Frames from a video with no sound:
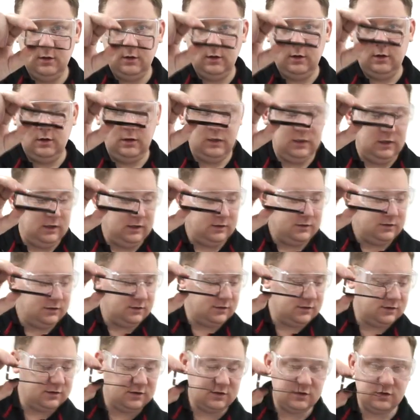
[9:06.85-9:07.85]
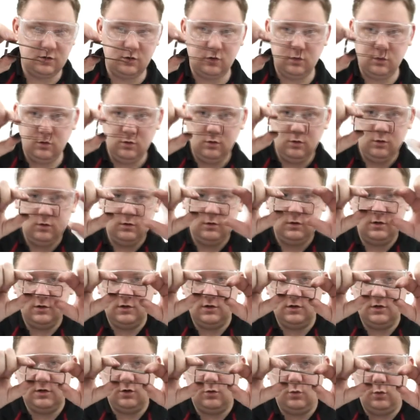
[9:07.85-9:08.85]
You need to
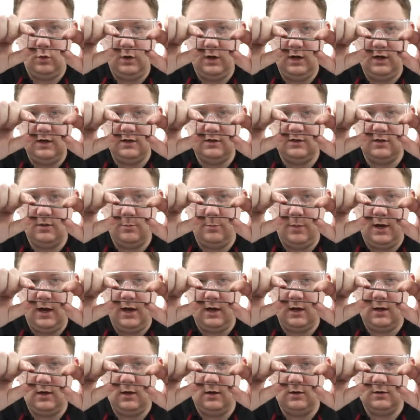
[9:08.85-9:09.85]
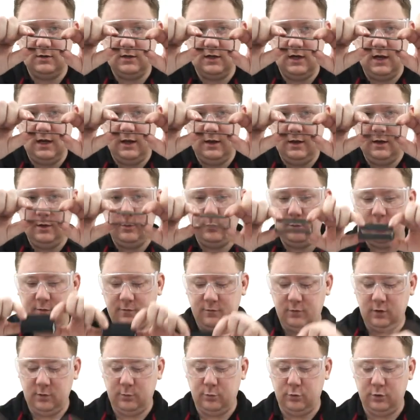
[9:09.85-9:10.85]
squeeze the back together
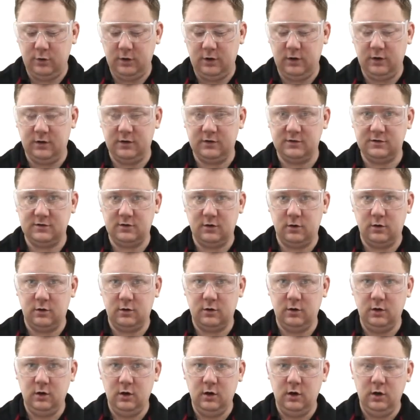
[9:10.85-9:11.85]
before you put it in the stock.